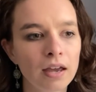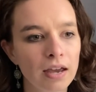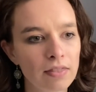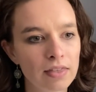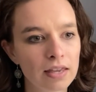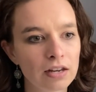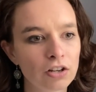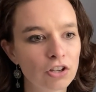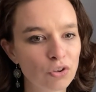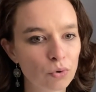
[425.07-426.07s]
And
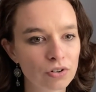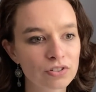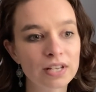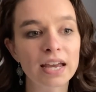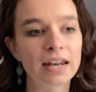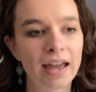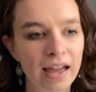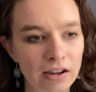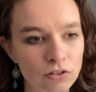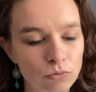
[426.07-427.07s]
then your second
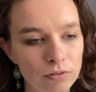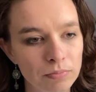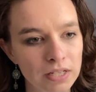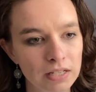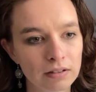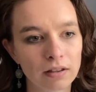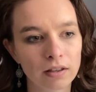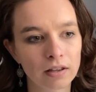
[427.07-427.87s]
act would be